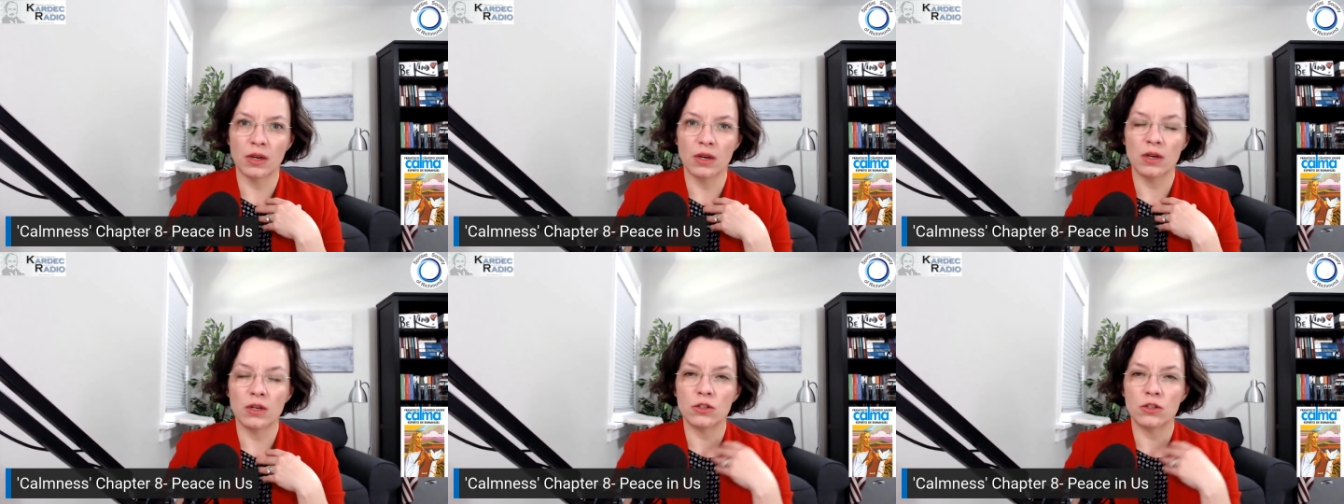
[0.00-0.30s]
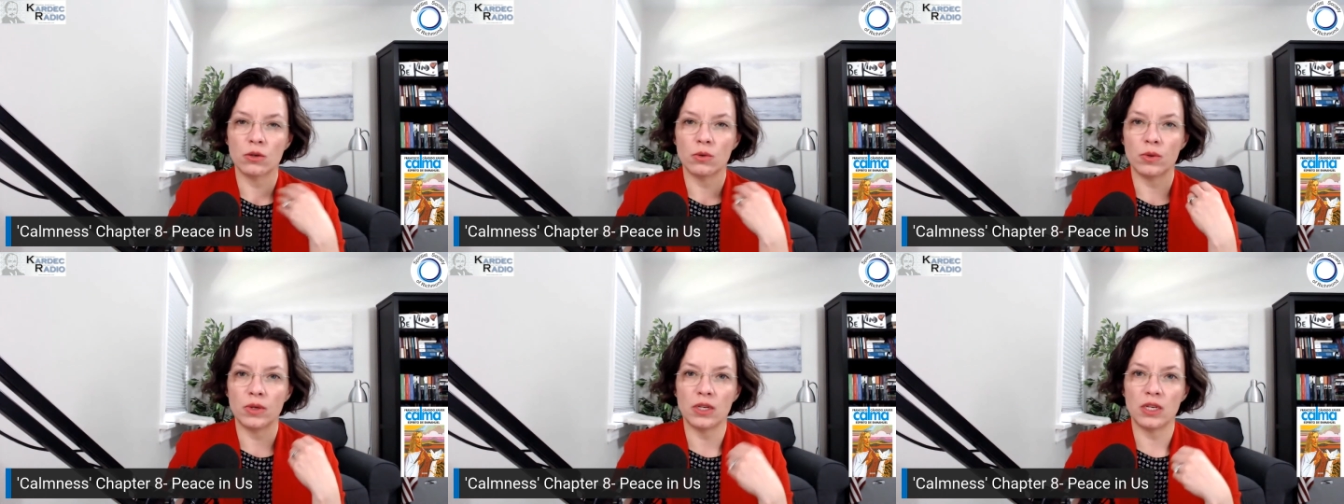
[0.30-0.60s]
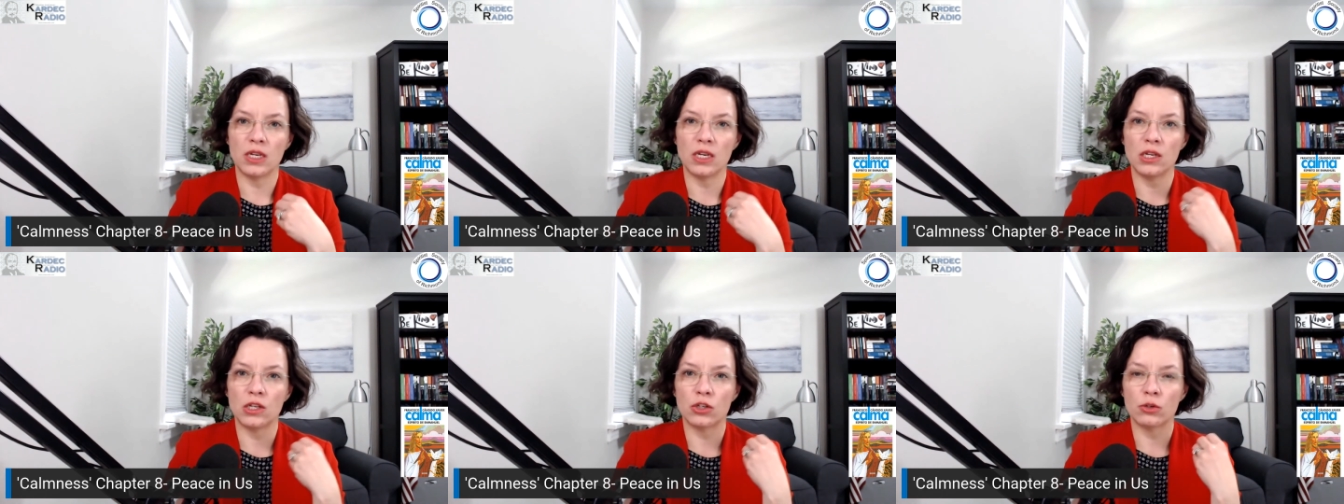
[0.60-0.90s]
So we
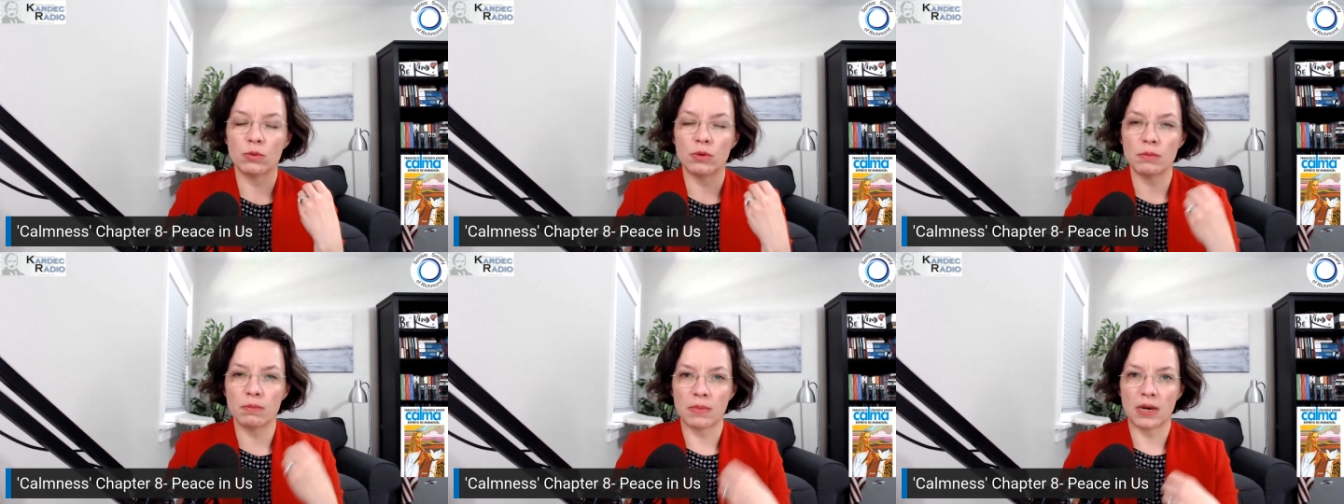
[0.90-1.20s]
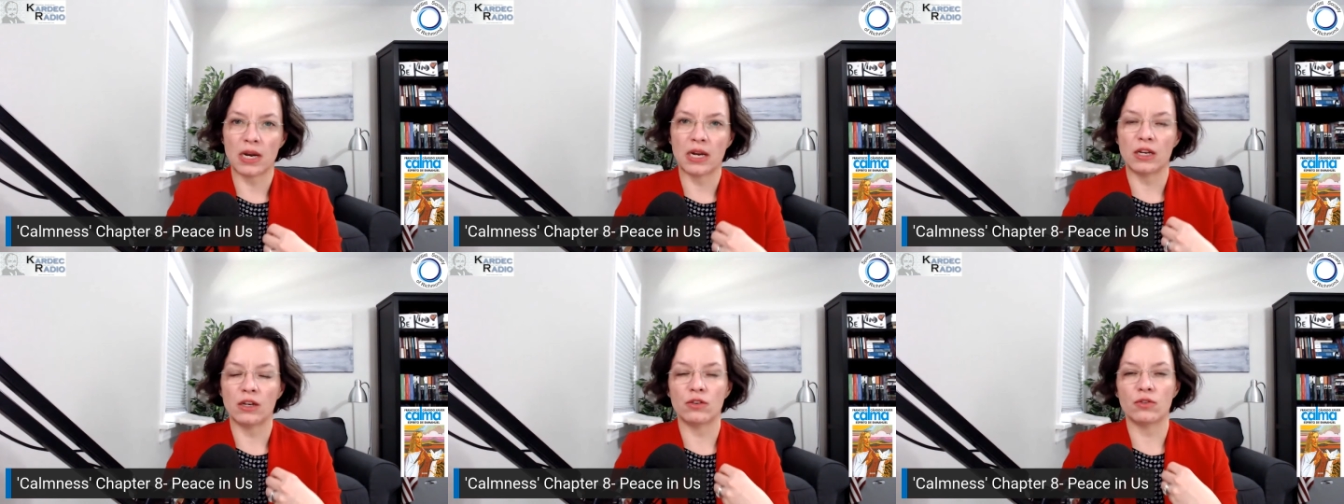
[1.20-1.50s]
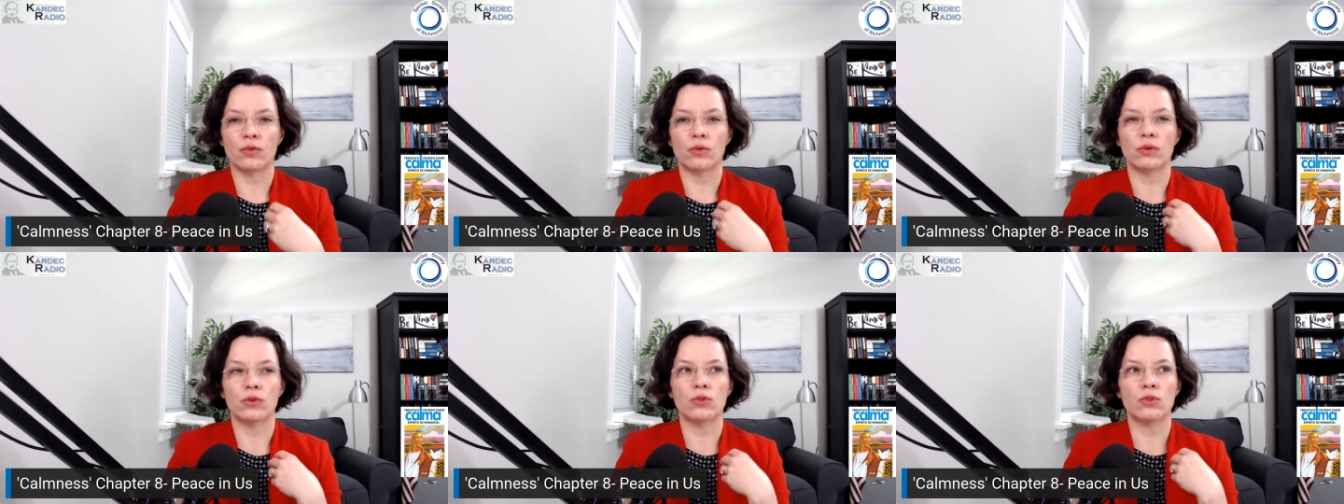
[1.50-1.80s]
need to be
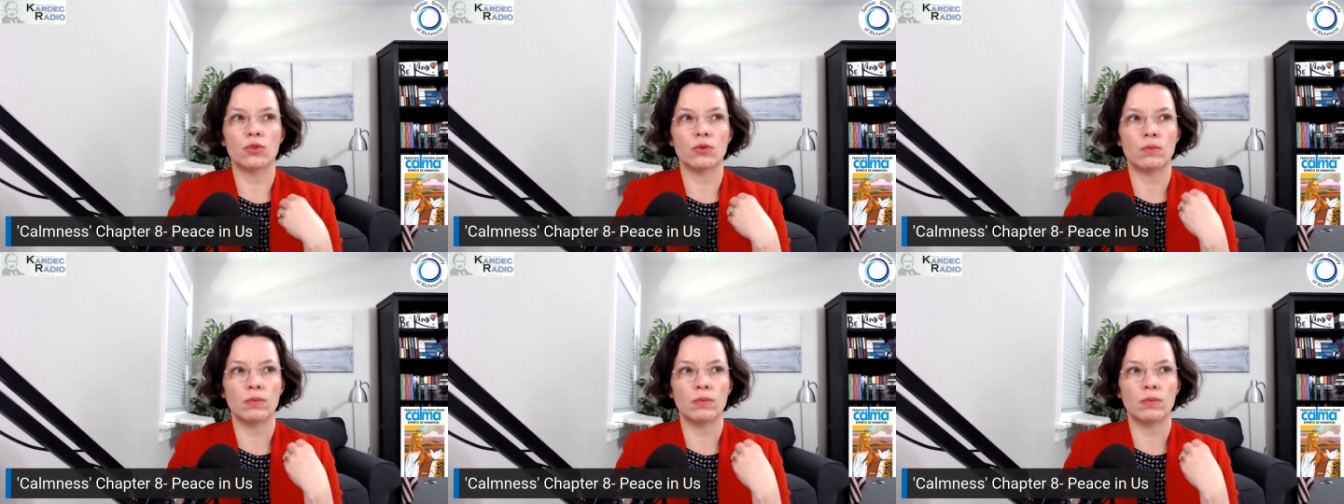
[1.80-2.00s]
mindful to